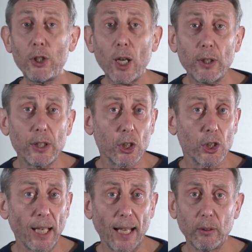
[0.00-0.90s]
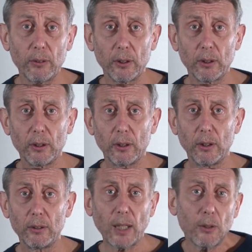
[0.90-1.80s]
No need to shout.
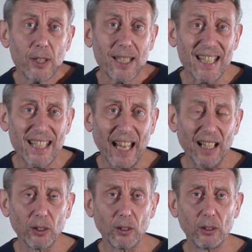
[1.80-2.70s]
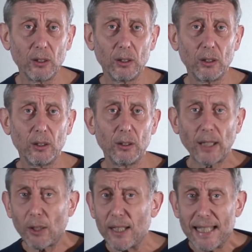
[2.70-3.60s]
No need to yell.
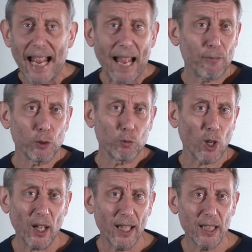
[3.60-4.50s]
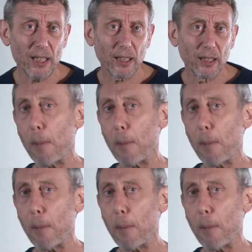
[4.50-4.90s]
No need to have a riot.